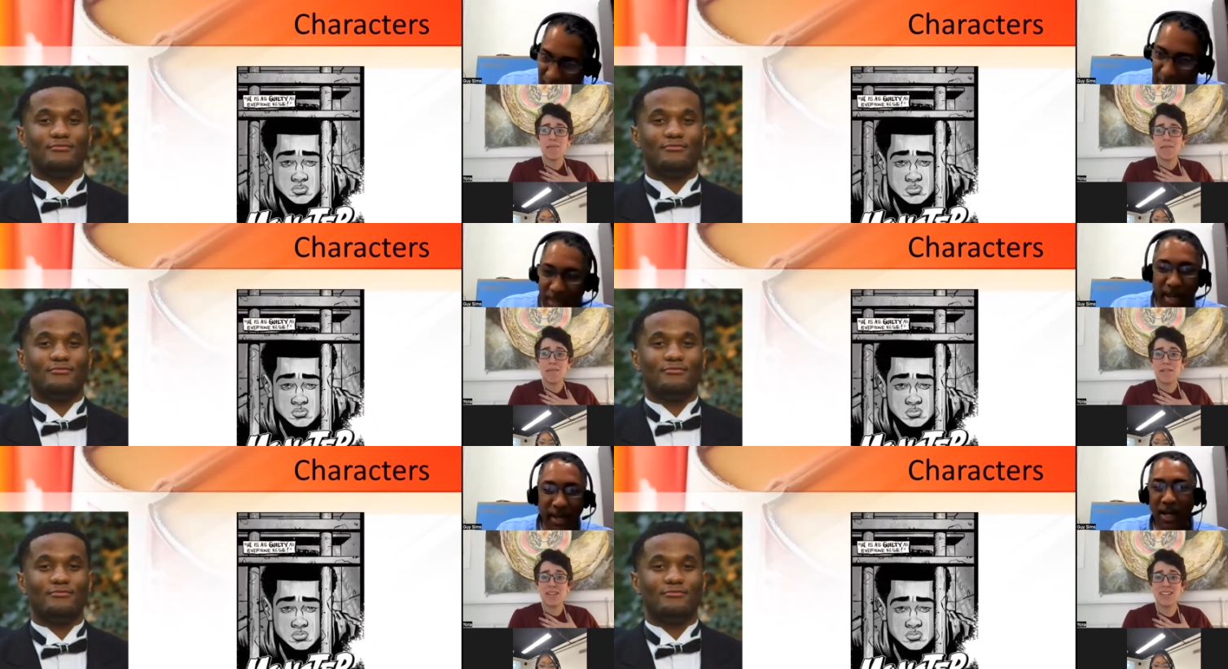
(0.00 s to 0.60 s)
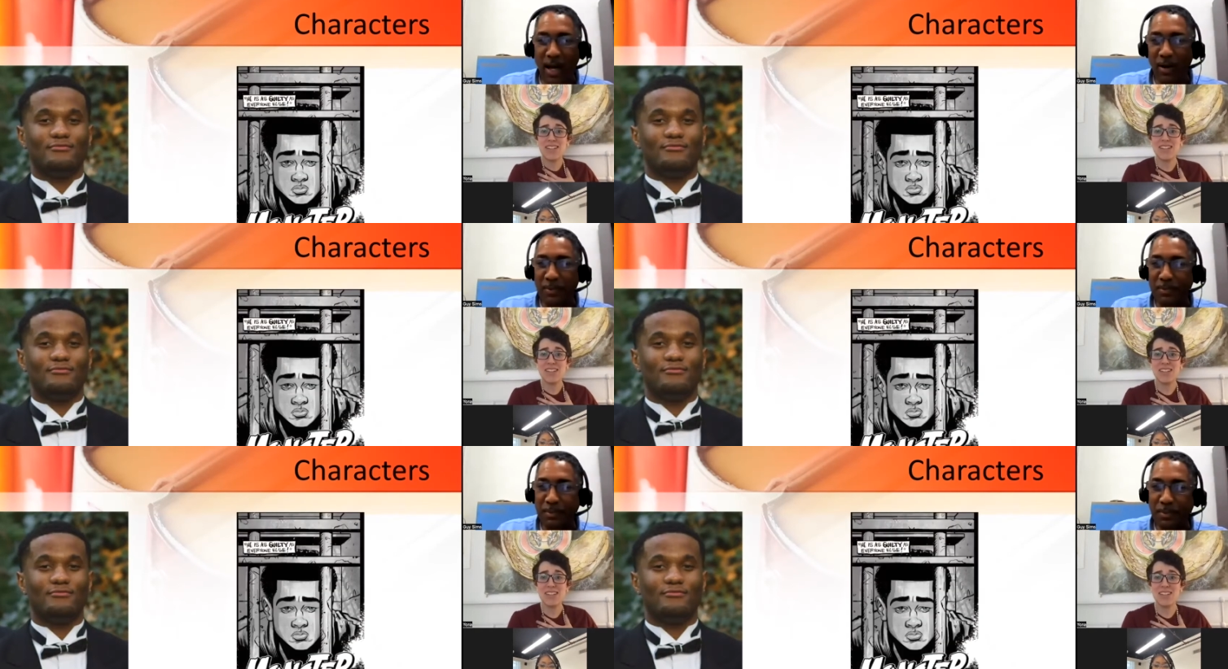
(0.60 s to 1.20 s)
Speaker 1: there you go.
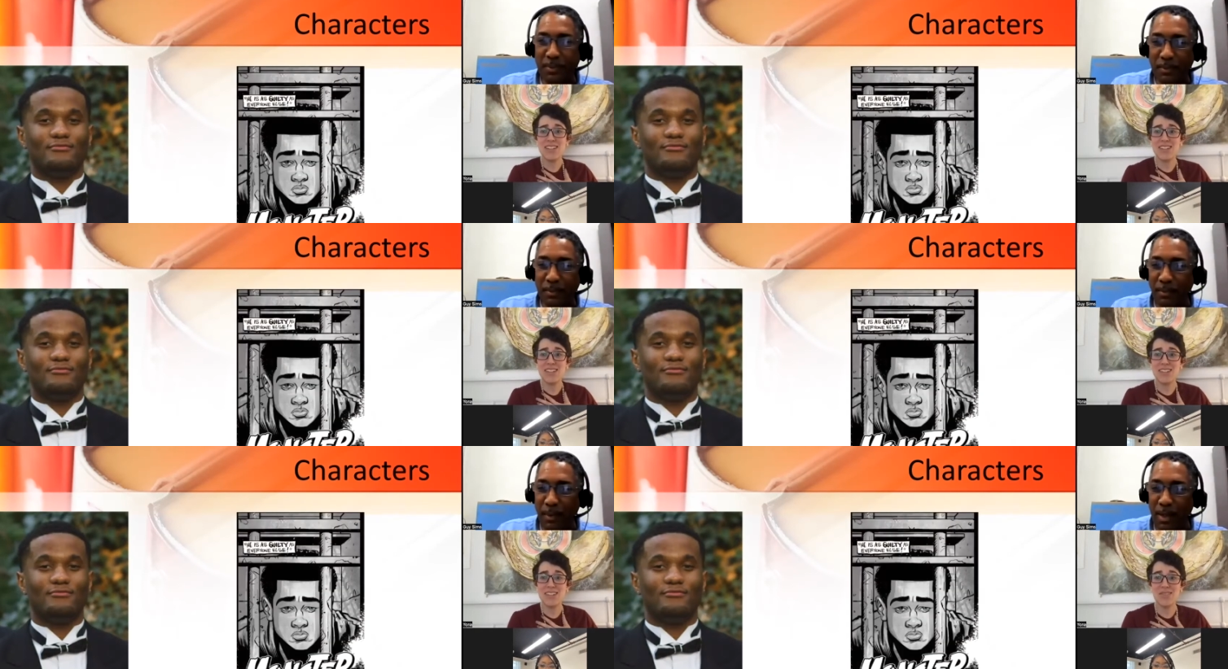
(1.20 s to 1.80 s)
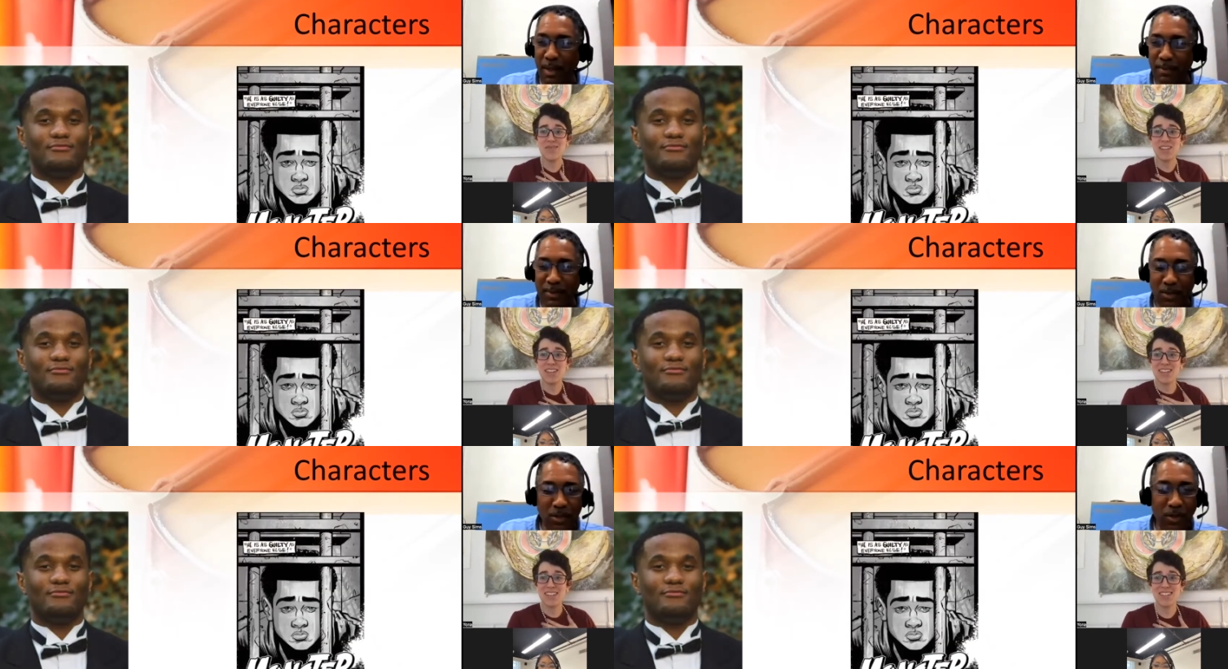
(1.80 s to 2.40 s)

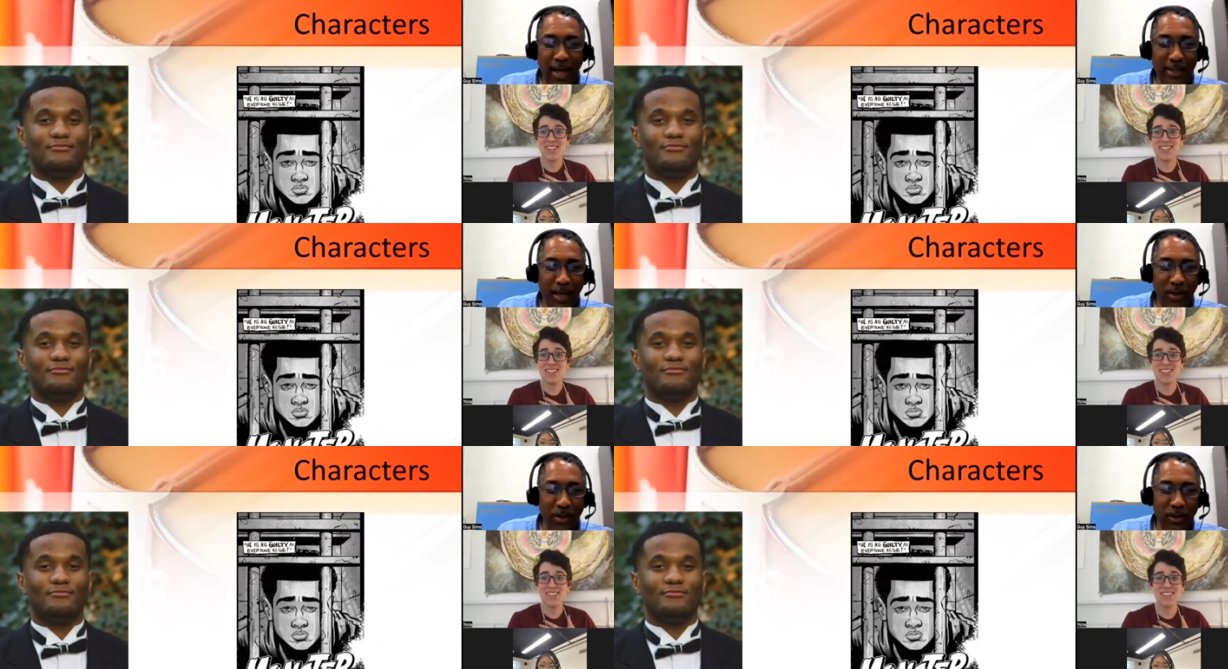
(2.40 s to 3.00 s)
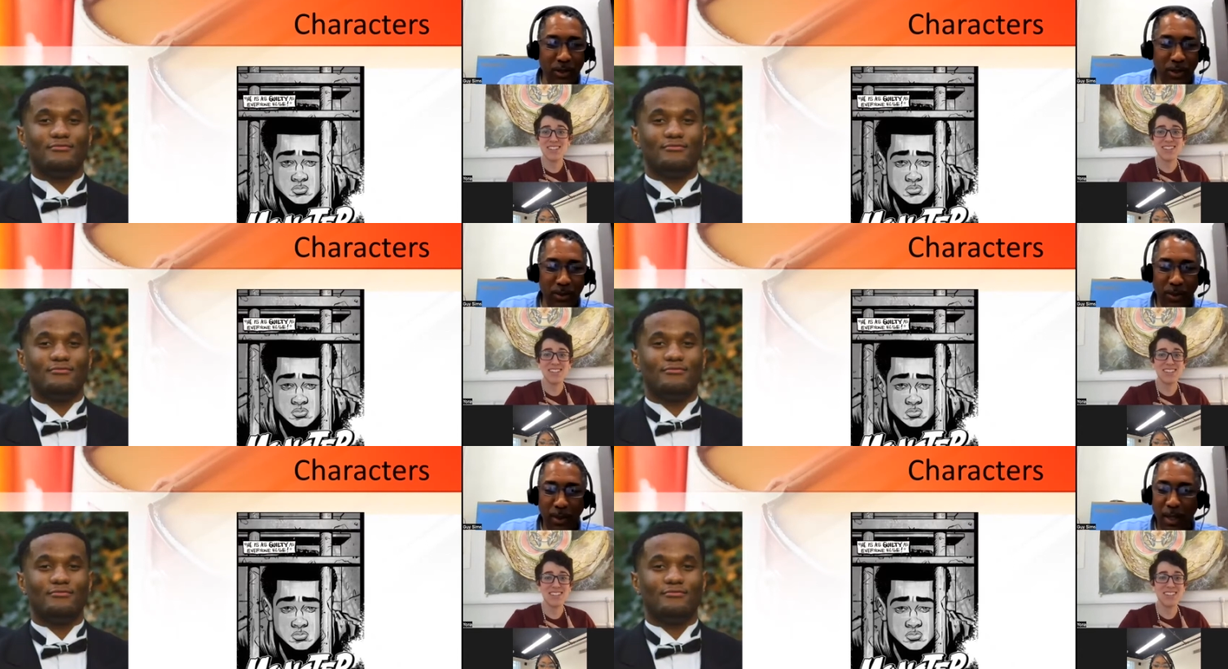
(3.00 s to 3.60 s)
Um, so that's how those
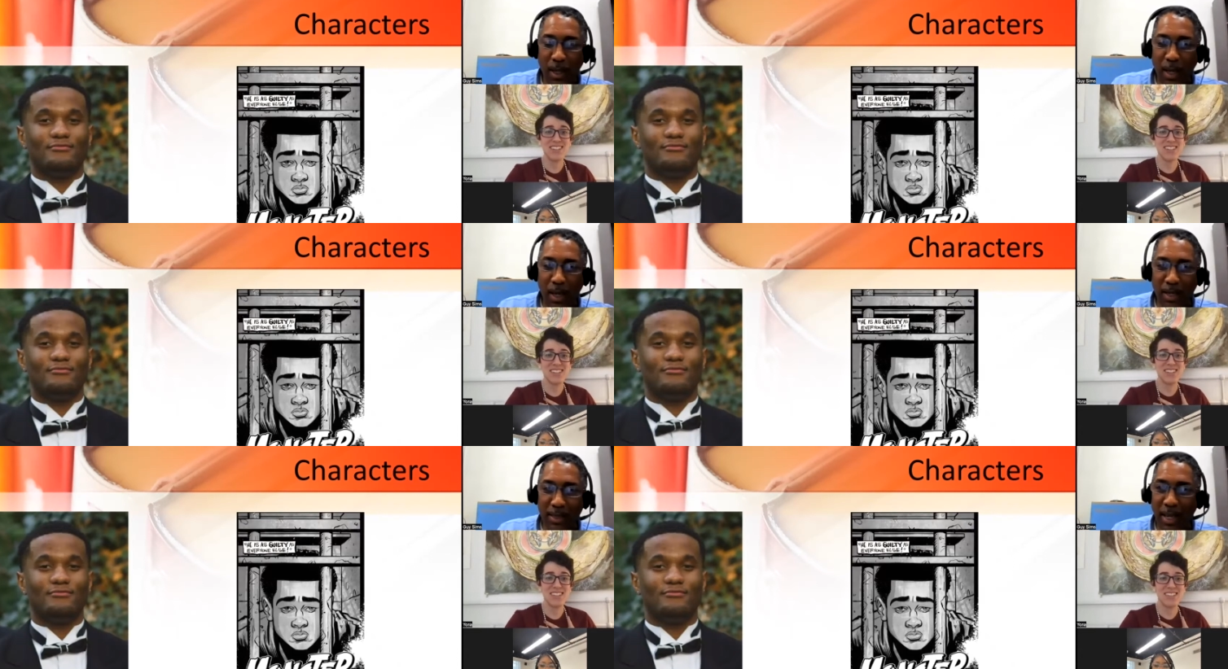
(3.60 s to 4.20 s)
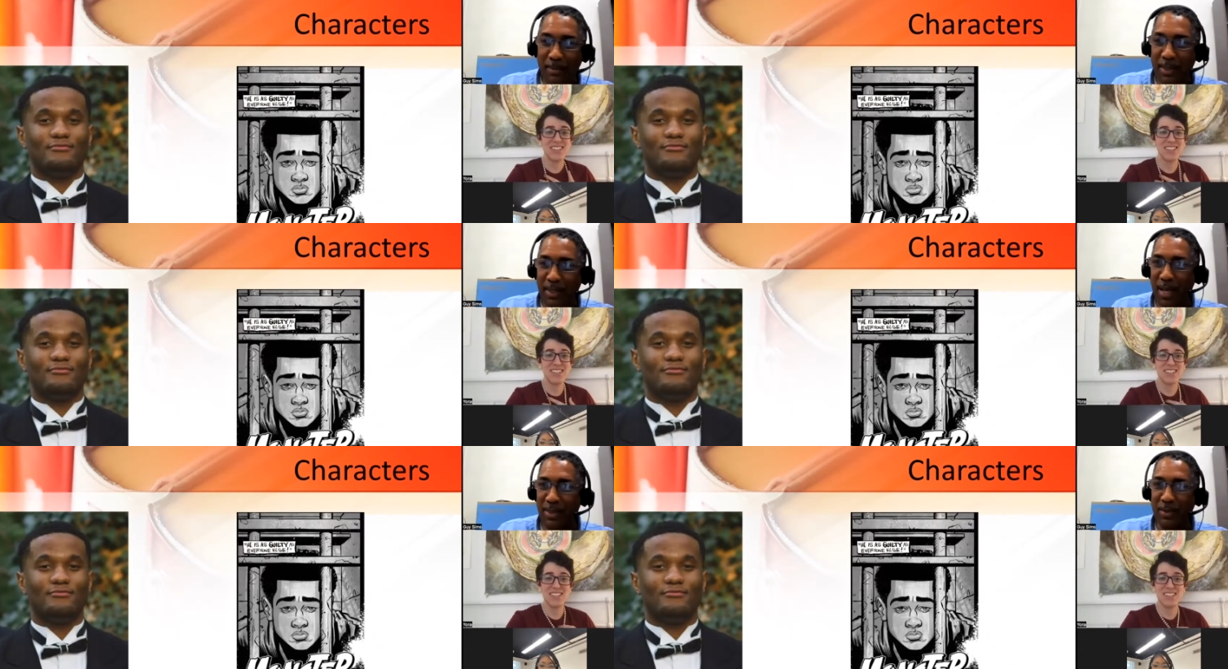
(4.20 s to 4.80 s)
two uh, came
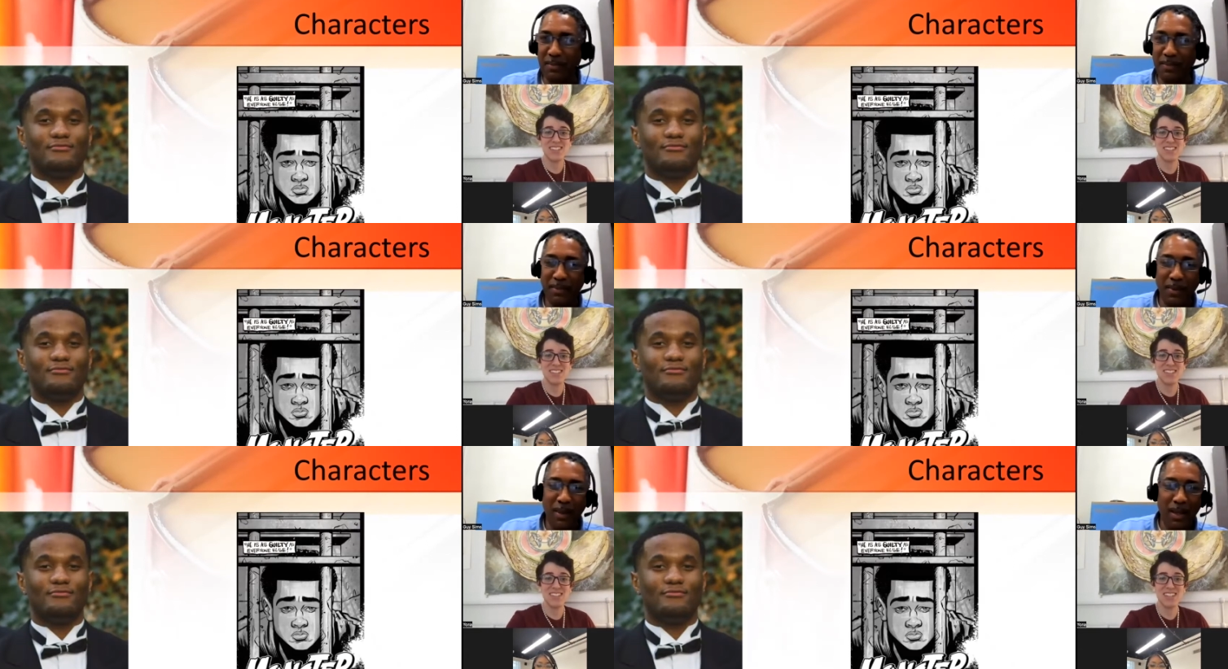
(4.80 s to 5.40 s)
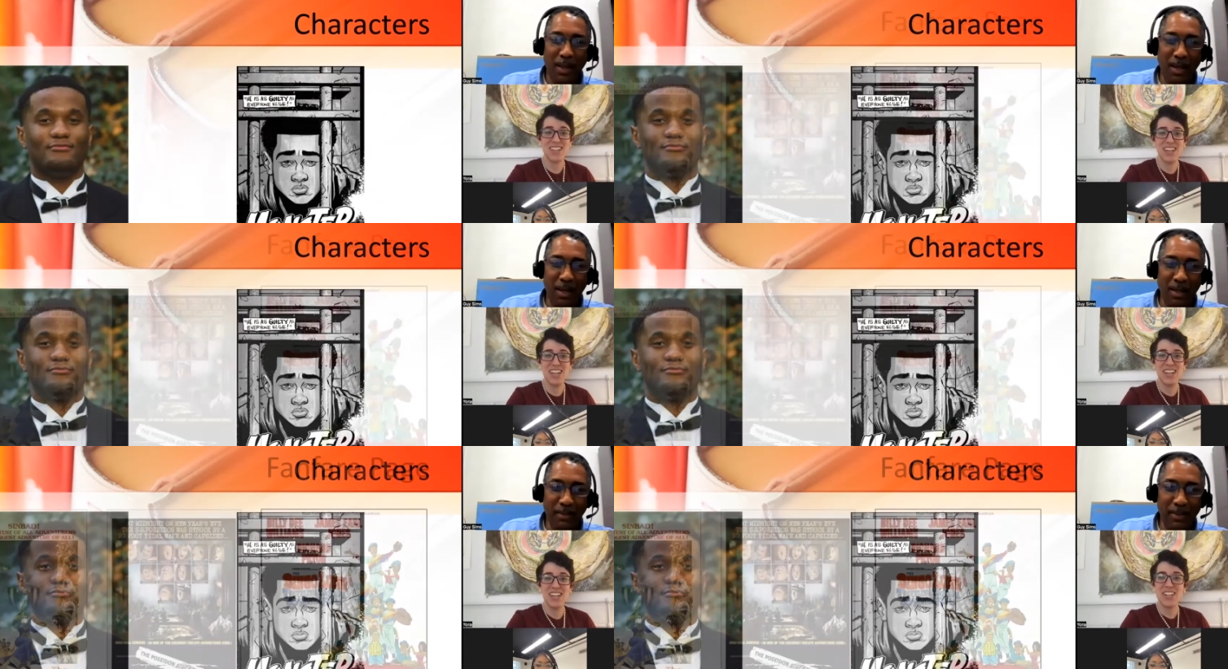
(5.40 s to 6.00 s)
together.
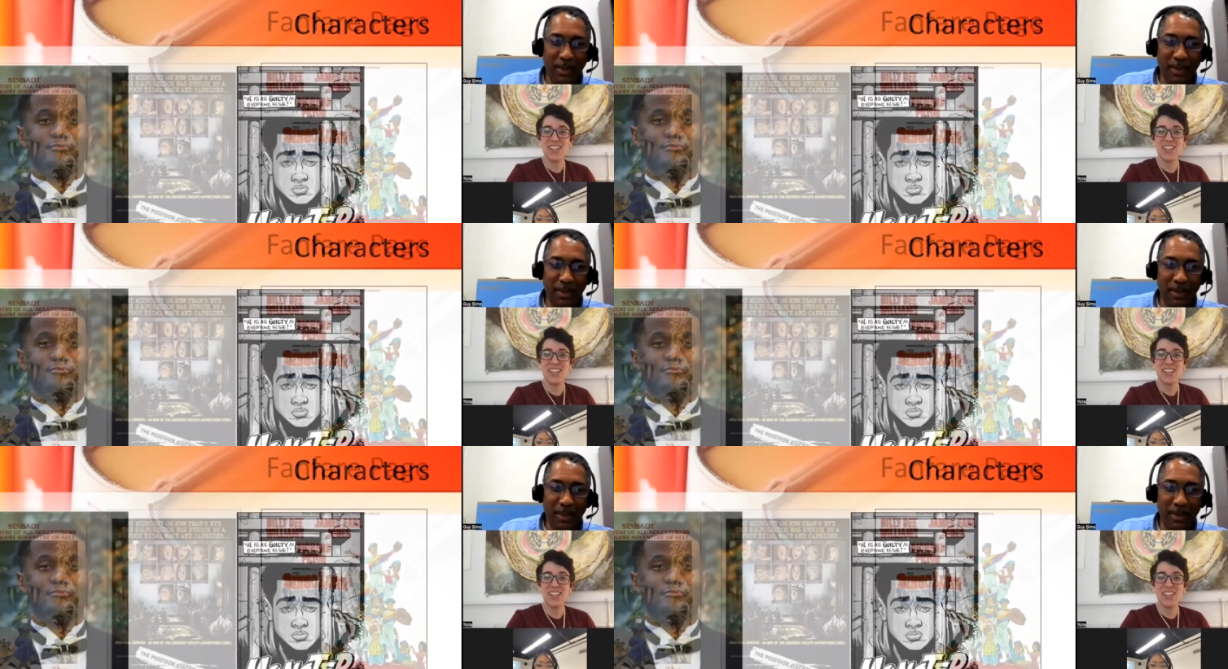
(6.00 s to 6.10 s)
Uh, let me